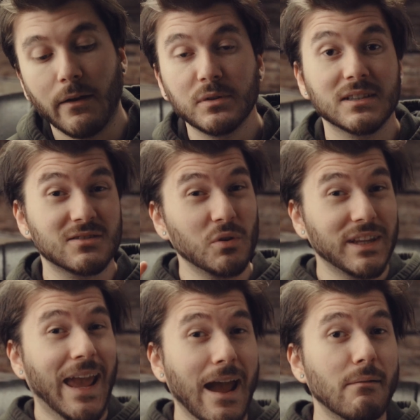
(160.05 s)
And with the
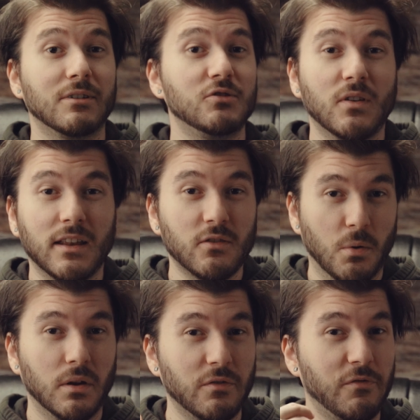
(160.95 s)
Sony cameras, you can
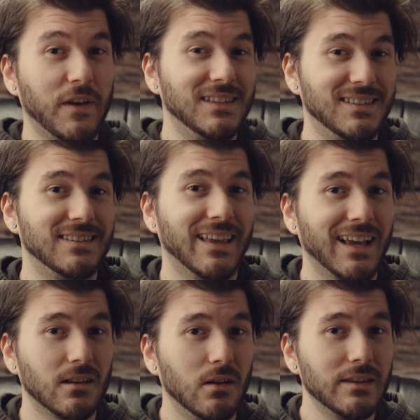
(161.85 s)
turn on the face
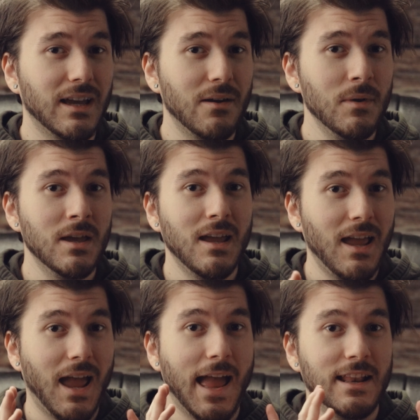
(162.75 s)
detect on them
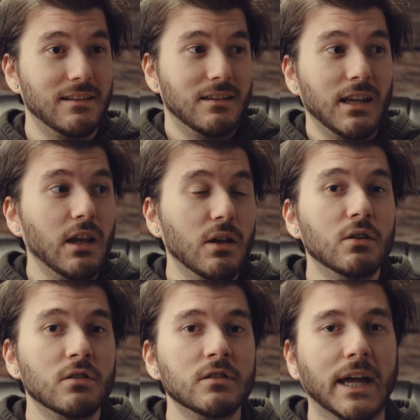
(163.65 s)
and
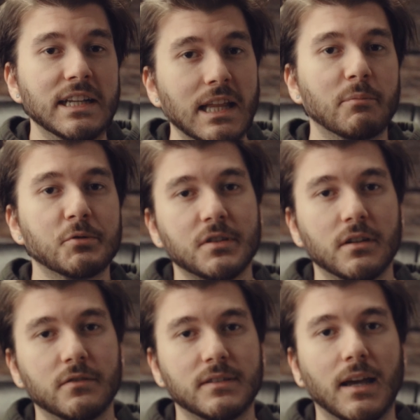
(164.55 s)
it'll 99%
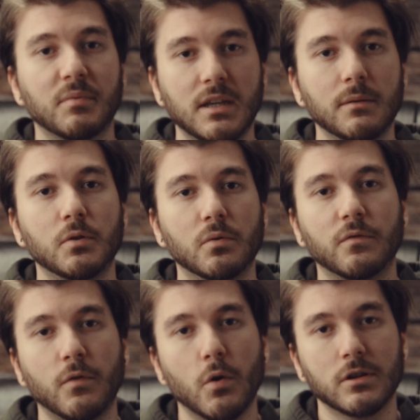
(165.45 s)
of the time keep you in
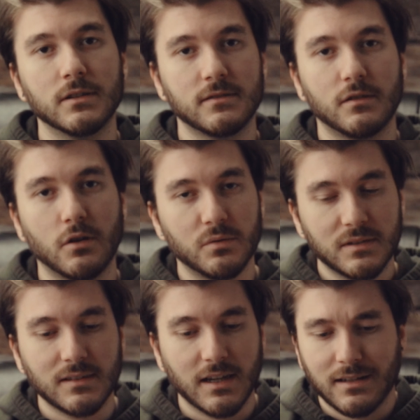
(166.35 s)
focus. So
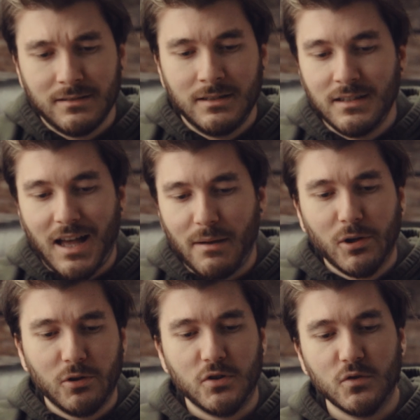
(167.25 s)
it's like I'm
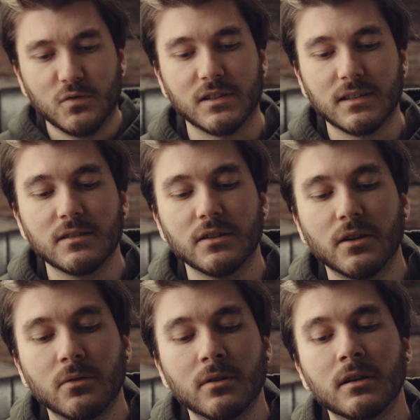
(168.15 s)
gonna use it, you
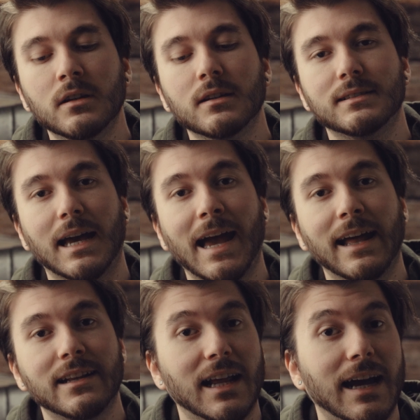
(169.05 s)
know, because I
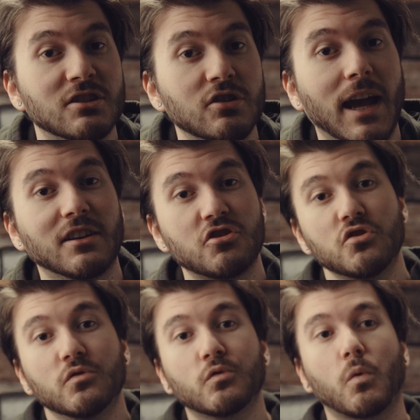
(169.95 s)
actually had
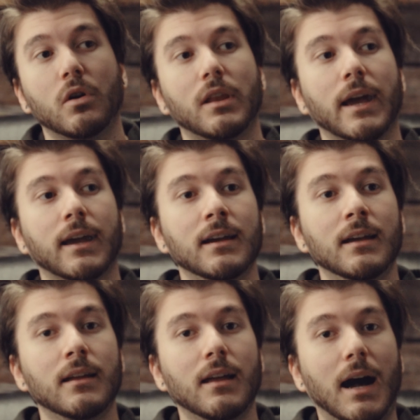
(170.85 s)
shoots where like
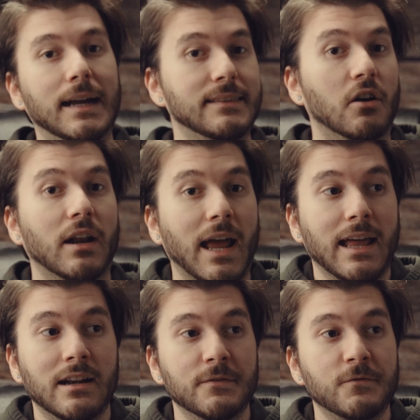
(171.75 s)
I thought I
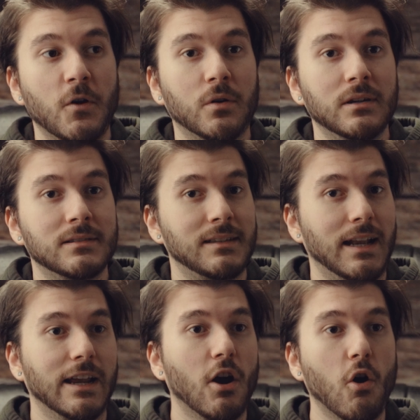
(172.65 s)
had it in focus,
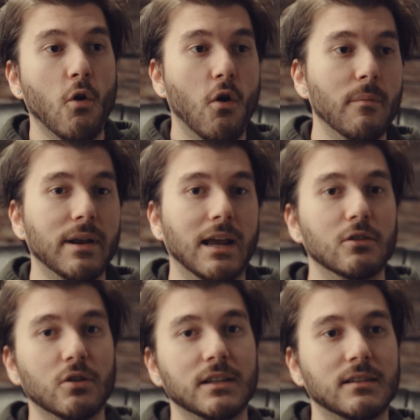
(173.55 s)
then I go home and I
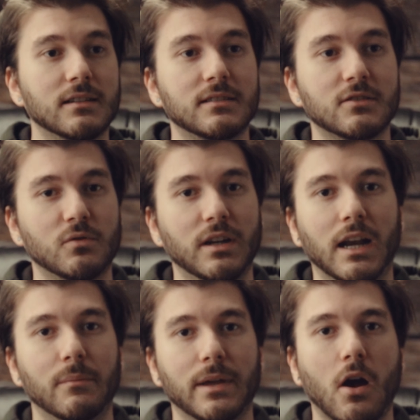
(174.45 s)
look at the screen
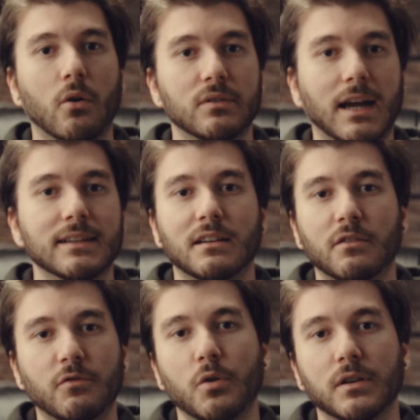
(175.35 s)
and I'm like, oh, the guy's out
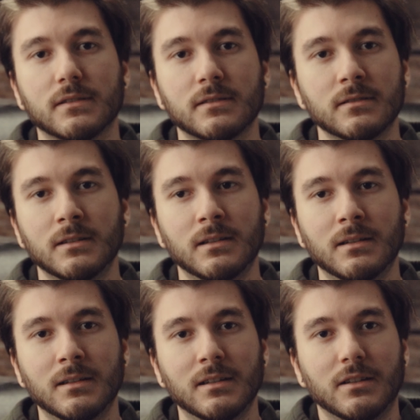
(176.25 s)
of focus.
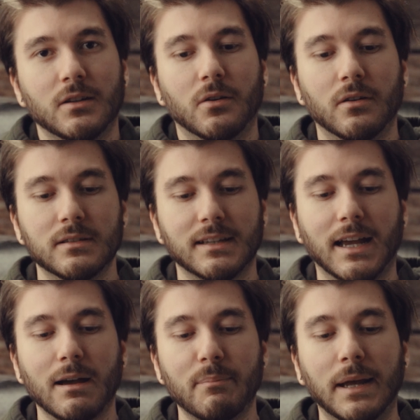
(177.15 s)
You know, it's like
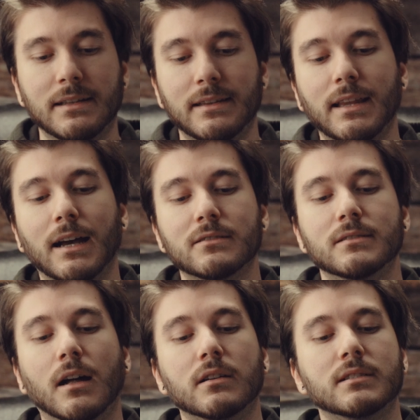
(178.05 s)
I got paid
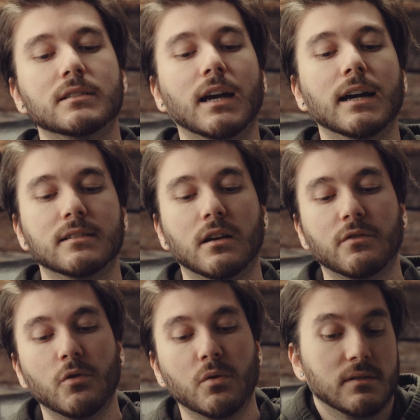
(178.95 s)
$1,000 and the guy's out
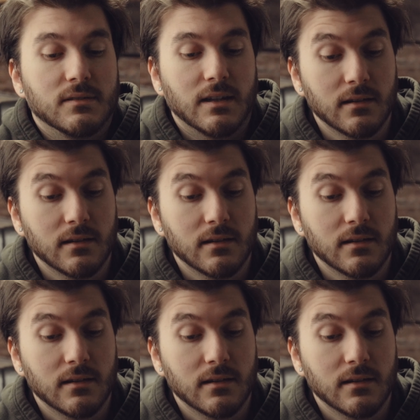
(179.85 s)
of focus.